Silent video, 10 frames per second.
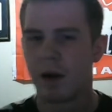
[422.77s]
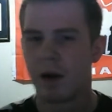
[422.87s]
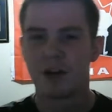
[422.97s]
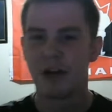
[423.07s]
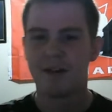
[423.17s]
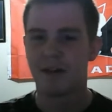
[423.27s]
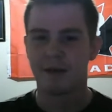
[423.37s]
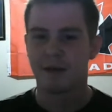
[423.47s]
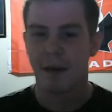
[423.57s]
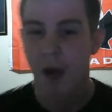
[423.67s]

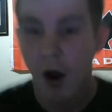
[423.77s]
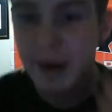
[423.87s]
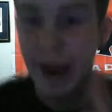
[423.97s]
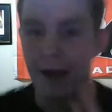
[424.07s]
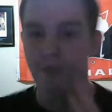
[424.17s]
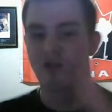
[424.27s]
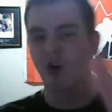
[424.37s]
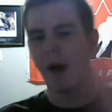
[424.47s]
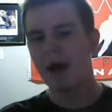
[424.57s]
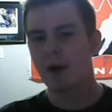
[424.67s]
Jesus. Okay, so
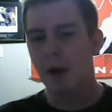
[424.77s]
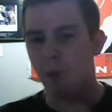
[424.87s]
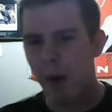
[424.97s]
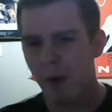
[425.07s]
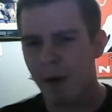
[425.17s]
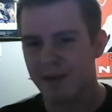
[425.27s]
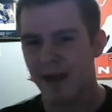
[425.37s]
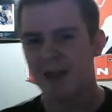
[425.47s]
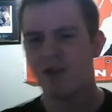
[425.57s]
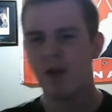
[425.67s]
anyway, where was I?
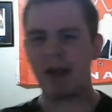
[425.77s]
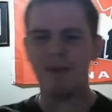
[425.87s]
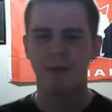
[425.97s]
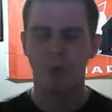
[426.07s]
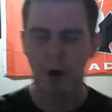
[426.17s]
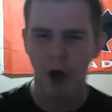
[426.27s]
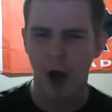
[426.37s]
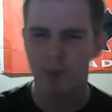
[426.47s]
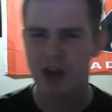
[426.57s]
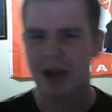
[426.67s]
So you had the foreign
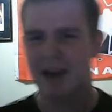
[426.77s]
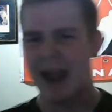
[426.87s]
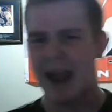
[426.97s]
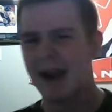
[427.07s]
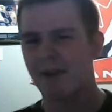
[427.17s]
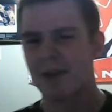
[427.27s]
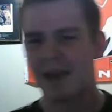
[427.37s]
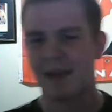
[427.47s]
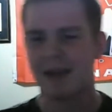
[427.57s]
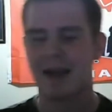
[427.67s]
object, you had everything
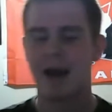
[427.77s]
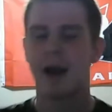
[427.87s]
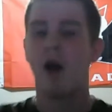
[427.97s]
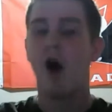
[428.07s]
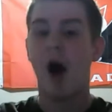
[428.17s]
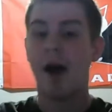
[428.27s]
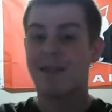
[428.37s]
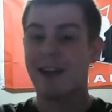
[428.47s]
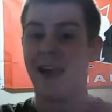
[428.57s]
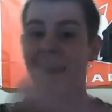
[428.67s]
like that.
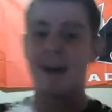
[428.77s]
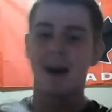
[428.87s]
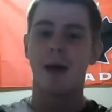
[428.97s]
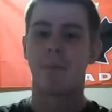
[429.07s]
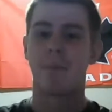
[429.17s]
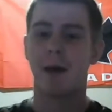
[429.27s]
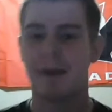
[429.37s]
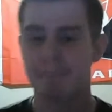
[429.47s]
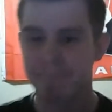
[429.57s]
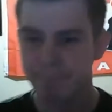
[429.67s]
Asuka ended up
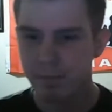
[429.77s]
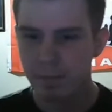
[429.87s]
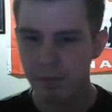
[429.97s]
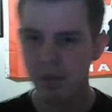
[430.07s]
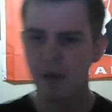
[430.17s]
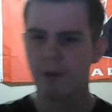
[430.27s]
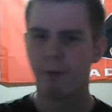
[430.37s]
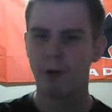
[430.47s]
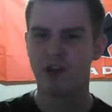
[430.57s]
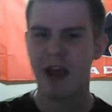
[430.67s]

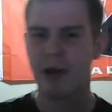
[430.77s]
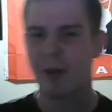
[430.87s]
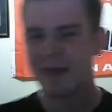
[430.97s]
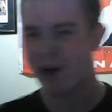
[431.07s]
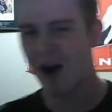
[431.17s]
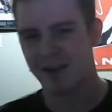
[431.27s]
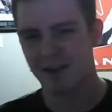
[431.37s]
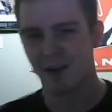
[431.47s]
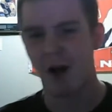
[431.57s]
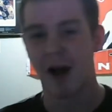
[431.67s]
foreshadowing the Asuka
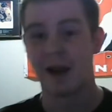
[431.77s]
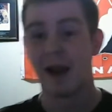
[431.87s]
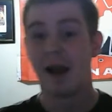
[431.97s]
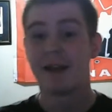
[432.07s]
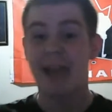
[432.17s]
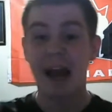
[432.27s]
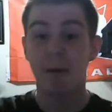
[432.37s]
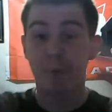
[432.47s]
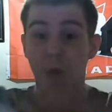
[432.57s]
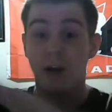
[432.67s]
lock. Dana
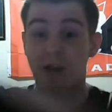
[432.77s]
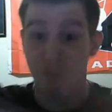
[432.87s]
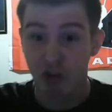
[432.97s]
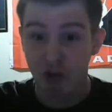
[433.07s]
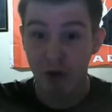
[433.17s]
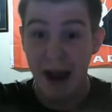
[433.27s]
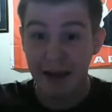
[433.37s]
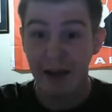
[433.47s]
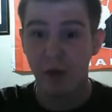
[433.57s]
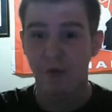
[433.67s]
Brooke is
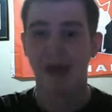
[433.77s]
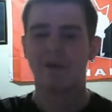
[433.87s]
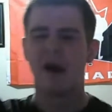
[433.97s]
distracting the ref.